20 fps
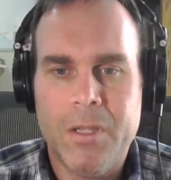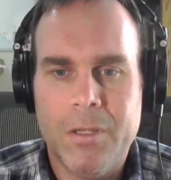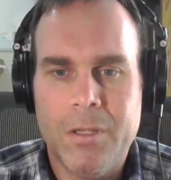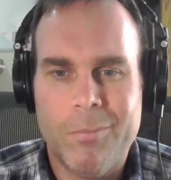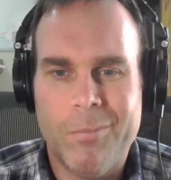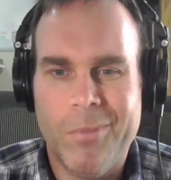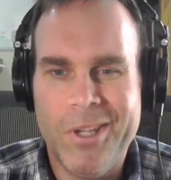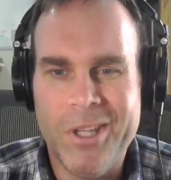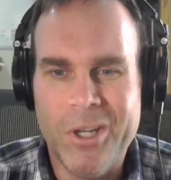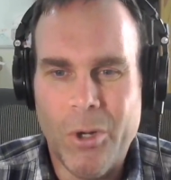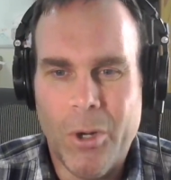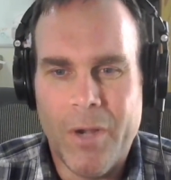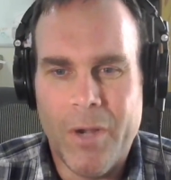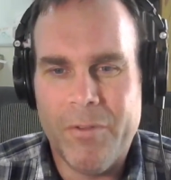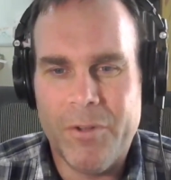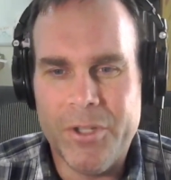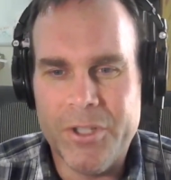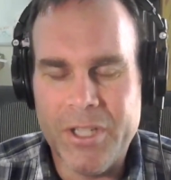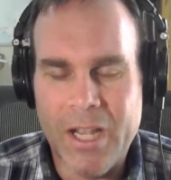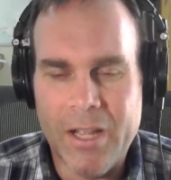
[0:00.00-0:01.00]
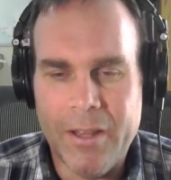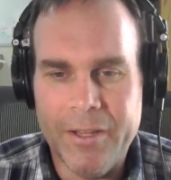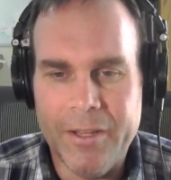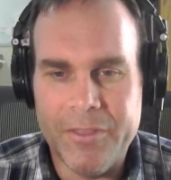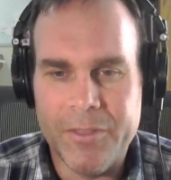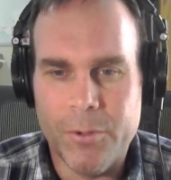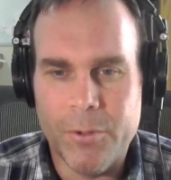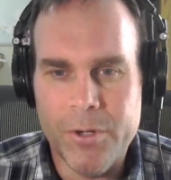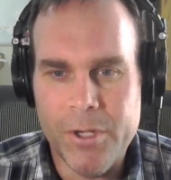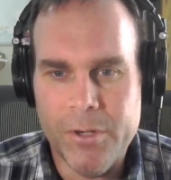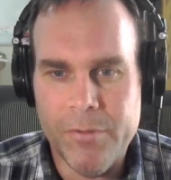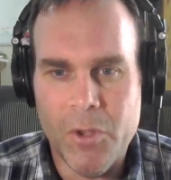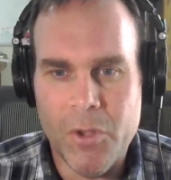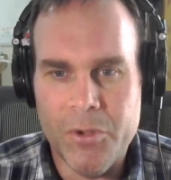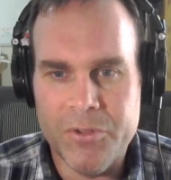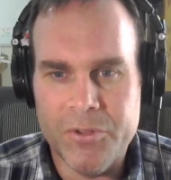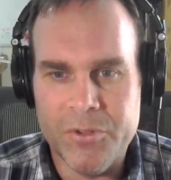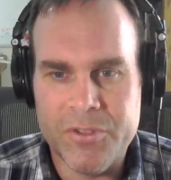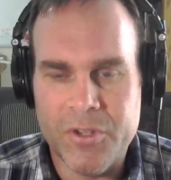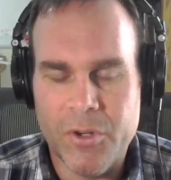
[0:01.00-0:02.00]
But I've only got like 30 of
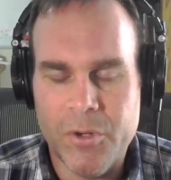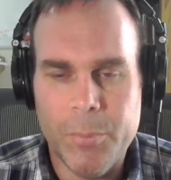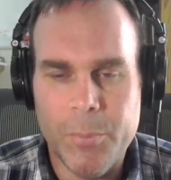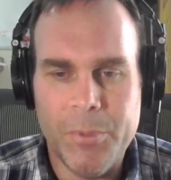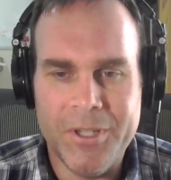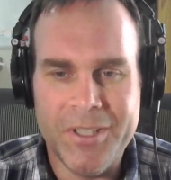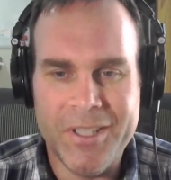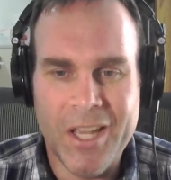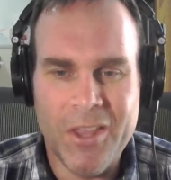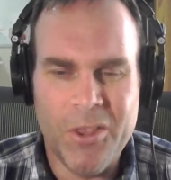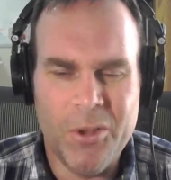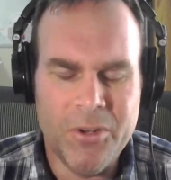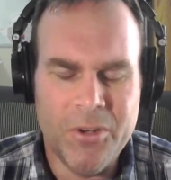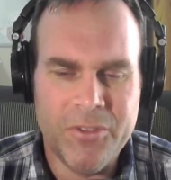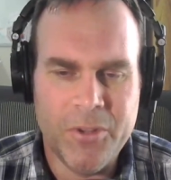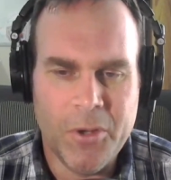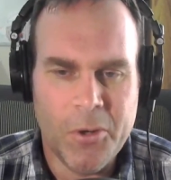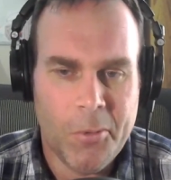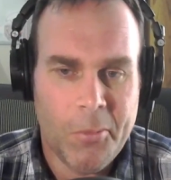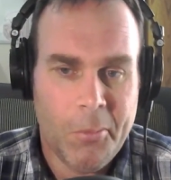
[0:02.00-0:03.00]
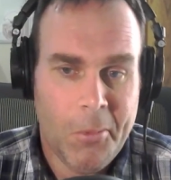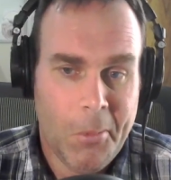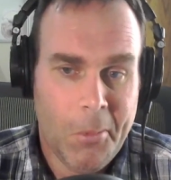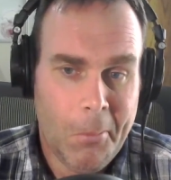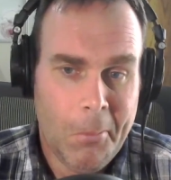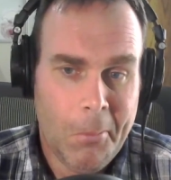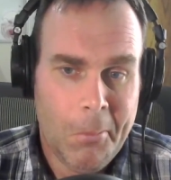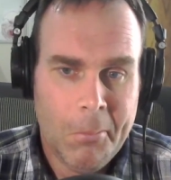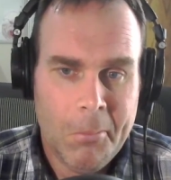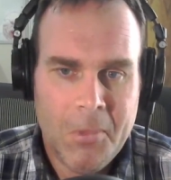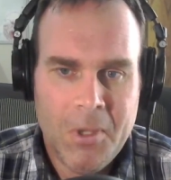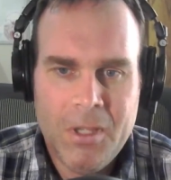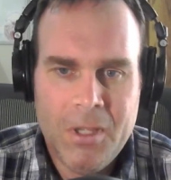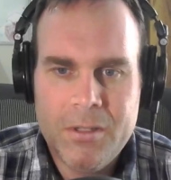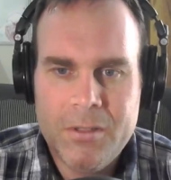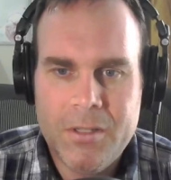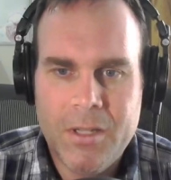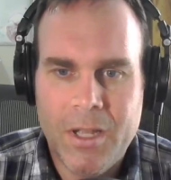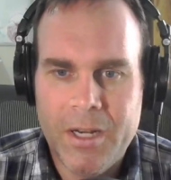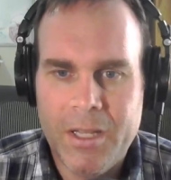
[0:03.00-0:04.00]
those or so to put together, so
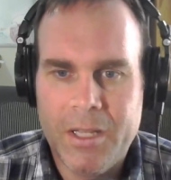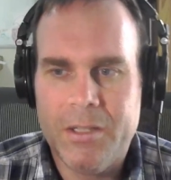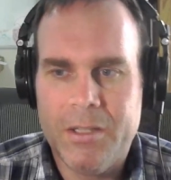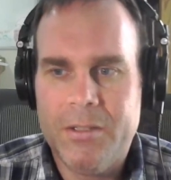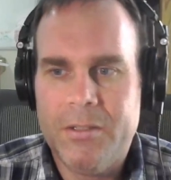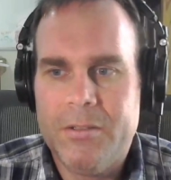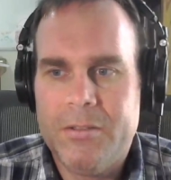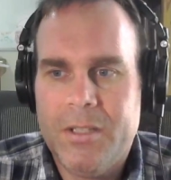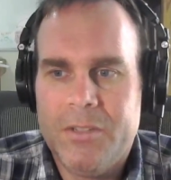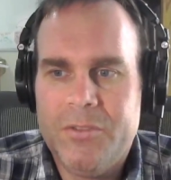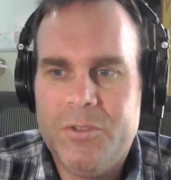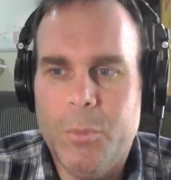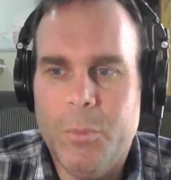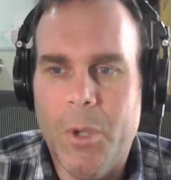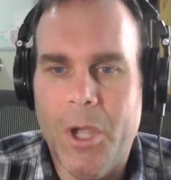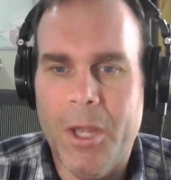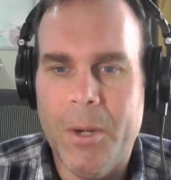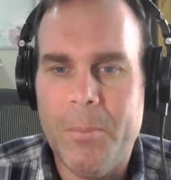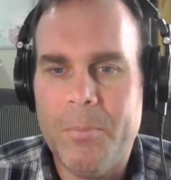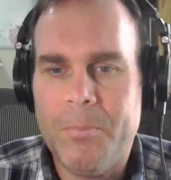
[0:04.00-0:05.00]
not too bad.